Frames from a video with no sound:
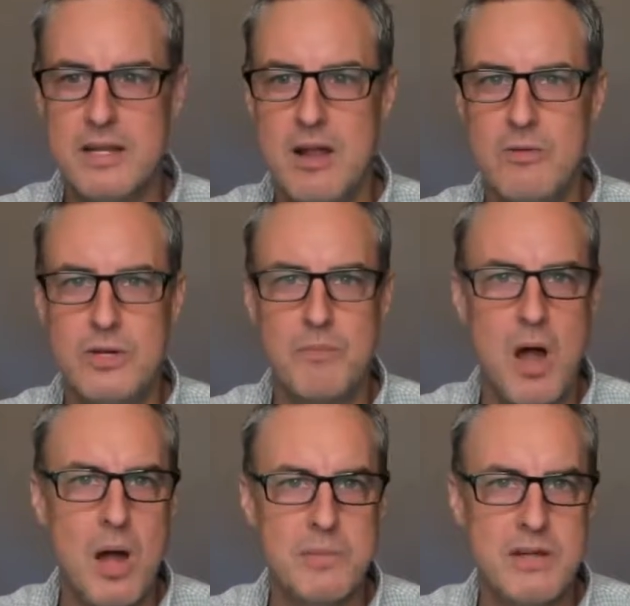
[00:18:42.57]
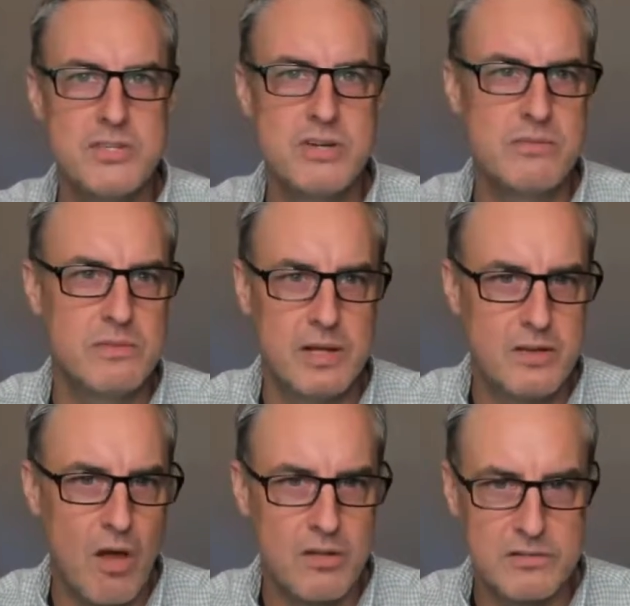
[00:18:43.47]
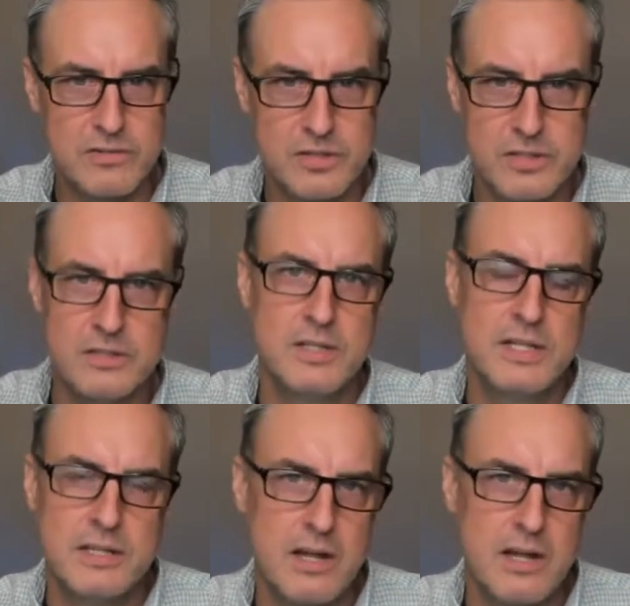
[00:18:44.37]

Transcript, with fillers: you know, your mom gives you a dollar for